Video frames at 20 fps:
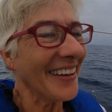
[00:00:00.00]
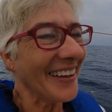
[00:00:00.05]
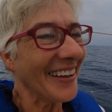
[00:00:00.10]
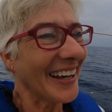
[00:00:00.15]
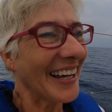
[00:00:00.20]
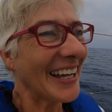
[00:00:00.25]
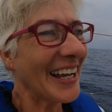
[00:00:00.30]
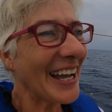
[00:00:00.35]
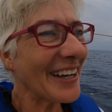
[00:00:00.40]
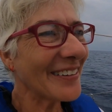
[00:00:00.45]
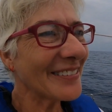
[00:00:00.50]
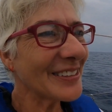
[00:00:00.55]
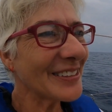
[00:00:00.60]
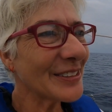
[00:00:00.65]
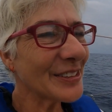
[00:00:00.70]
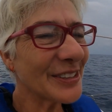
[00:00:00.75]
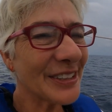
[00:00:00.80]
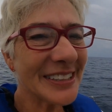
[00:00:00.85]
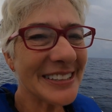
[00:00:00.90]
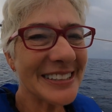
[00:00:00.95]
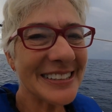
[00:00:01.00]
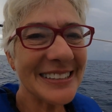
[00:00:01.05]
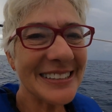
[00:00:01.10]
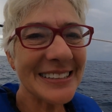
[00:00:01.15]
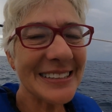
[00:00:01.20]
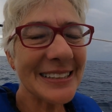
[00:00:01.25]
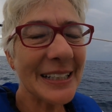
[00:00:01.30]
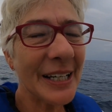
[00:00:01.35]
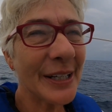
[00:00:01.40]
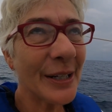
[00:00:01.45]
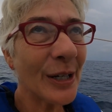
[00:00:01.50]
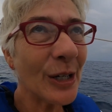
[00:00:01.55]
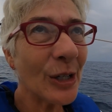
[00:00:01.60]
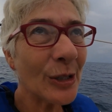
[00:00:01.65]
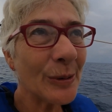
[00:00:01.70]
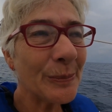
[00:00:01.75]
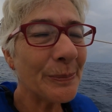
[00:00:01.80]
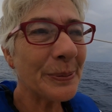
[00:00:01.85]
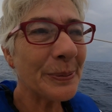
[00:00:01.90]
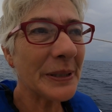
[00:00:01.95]
I have it adjusted. I
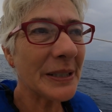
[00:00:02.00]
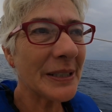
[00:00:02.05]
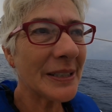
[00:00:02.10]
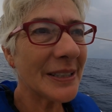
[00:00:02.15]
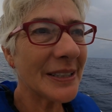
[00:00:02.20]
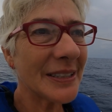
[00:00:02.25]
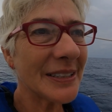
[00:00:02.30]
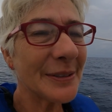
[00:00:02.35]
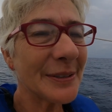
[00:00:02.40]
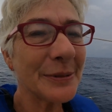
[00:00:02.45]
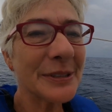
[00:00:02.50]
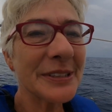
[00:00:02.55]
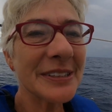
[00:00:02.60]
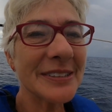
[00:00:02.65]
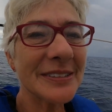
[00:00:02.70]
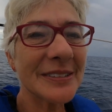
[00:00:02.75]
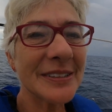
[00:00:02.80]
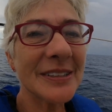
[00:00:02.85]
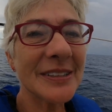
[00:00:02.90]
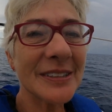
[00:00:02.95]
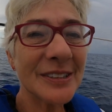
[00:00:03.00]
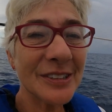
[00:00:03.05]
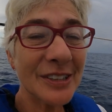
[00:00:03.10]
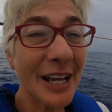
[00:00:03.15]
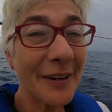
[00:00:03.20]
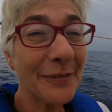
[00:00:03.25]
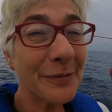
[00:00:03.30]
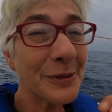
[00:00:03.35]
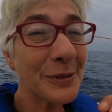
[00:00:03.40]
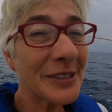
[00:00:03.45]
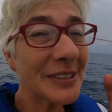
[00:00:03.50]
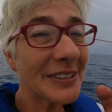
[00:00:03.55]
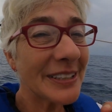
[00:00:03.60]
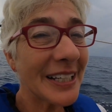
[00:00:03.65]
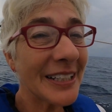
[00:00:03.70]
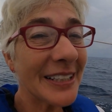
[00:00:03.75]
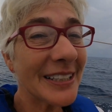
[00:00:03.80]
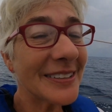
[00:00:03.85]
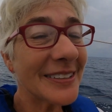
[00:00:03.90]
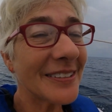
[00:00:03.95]
hope the shaft was
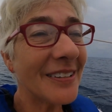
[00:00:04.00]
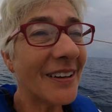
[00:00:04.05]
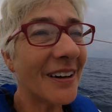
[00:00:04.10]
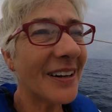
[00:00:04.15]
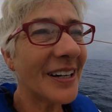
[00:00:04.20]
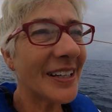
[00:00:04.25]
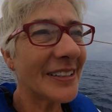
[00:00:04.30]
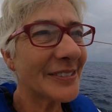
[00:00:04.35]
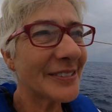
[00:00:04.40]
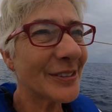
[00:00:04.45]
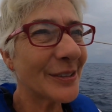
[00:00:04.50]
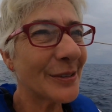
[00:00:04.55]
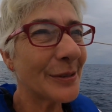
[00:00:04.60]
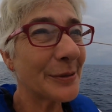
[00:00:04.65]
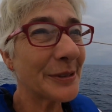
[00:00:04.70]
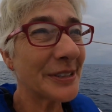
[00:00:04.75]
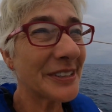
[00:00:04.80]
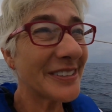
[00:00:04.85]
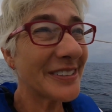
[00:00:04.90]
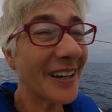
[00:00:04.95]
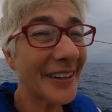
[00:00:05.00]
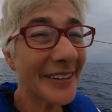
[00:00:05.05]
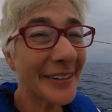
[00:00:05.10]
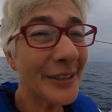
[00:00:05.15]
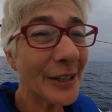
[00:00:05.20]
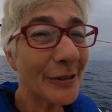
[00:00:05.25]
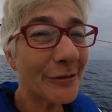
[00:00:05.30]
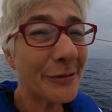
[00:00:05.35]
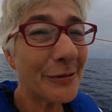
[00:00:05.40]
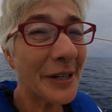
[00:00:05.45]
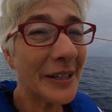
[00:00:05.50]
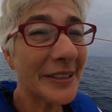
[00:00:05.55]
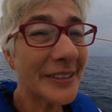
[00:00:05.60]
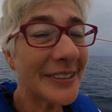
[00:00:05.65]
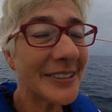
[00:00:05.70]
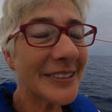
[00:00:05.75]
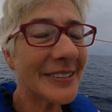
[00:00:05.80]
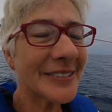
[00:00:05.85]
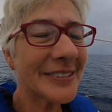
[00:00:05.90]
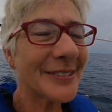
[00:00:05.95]
getting a little hot, so it was not enough
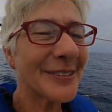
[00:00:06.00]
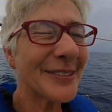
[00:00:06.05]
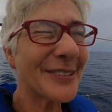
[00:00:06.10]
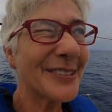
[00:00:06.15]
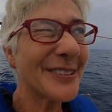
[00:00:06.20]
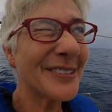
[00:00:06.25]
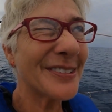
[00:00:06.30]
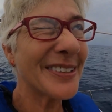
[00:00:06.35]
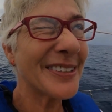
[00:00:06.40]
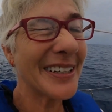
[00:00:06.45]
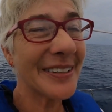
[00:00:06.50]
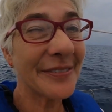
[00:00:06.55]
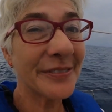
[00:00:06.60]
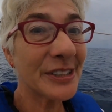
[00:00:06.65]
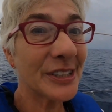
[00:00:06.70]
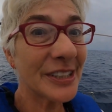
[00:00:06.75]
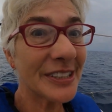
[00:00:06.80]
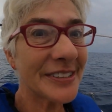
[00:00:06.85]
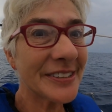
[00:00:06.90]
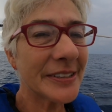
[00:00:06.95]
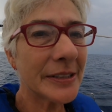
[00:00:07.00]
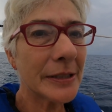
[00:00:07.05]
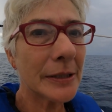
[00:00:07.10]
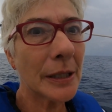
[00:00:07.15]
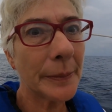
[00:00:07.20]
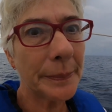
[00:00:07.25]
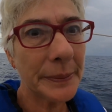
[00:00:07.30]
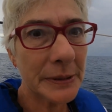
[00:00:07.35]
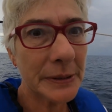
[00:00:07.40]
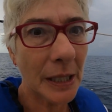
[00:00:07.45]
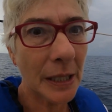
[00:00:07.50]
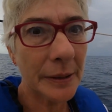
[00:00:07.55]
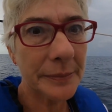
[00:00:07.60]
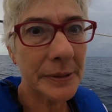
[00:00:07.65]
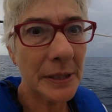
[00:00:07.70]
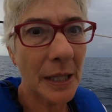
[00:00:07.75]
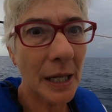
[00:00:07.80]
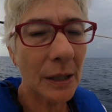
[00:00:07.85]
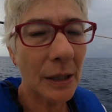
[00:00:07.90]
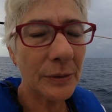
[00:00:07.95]
water. So I've adjusted it a couple
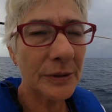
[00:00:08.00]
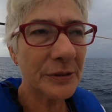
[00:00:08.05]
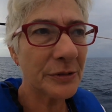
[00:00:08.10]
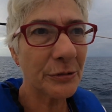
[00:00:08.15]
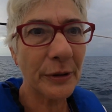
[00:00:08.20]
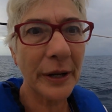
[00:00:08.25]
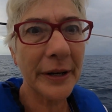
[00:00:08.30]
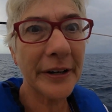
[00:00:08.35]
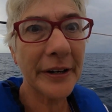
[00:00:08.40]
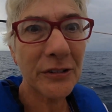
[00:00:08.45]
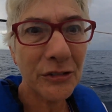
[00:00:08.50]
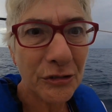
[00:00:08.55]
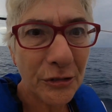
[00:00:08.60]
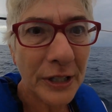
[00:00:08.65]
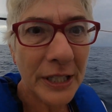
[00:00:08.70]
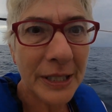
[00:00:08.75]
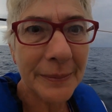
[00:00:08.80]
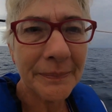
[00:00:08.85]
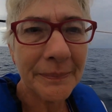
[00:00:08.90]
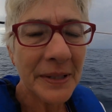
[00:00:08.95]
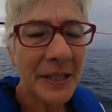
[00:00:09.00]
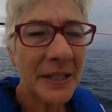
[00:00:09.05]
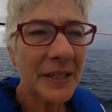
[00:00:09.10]
times now. It was running to stream.